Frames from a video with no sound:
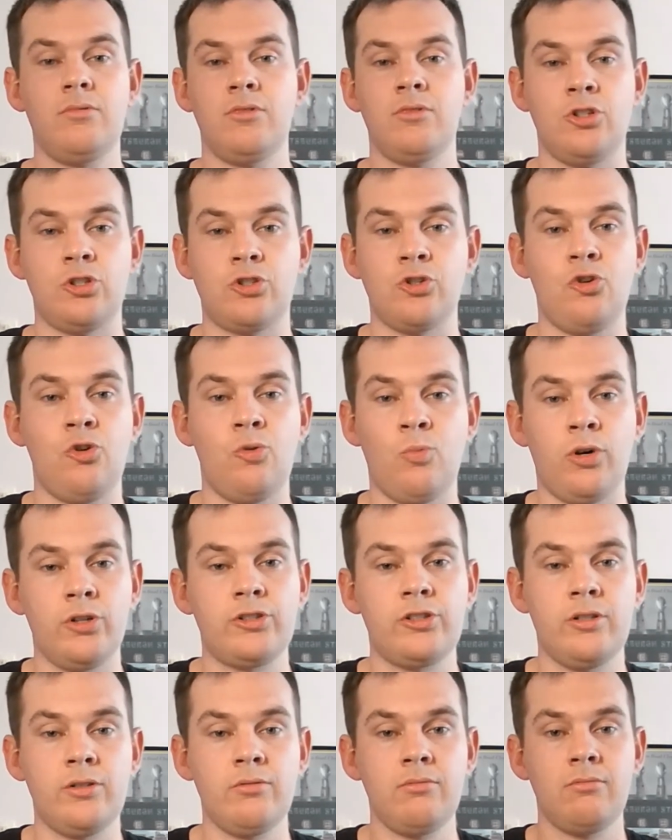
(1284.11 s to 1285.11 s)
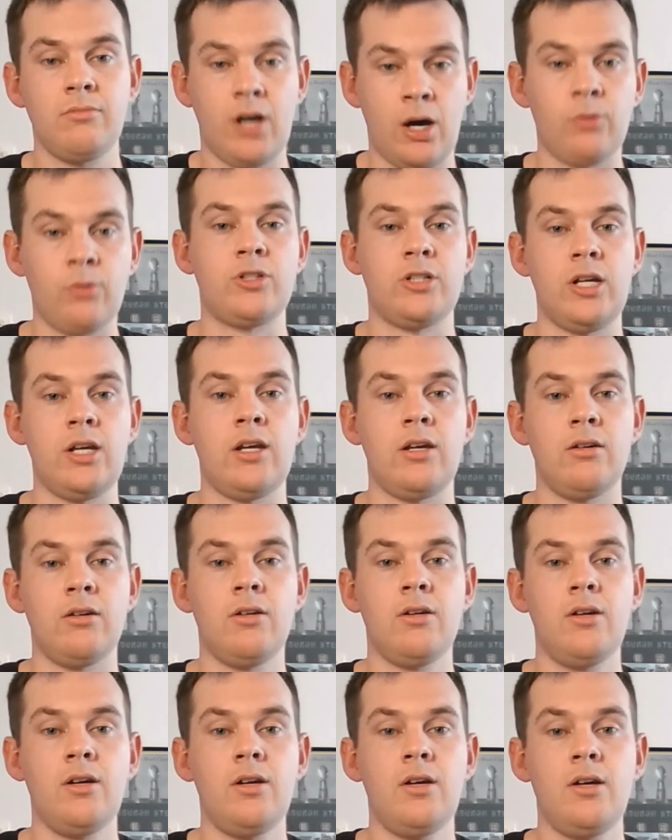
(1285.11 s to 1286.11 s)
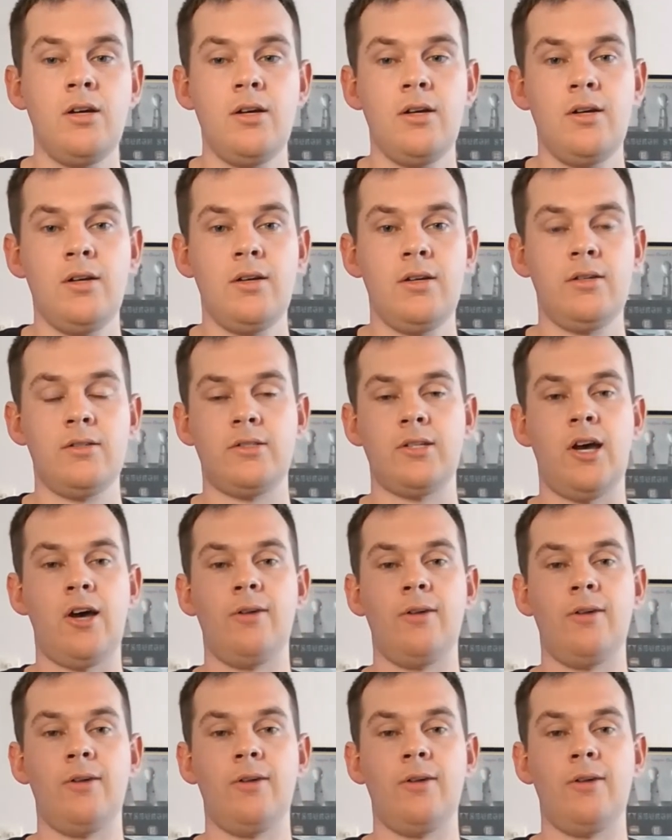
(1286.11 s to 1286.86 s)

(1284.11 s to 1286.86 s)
Deshaun Watson, I'll cheer. So,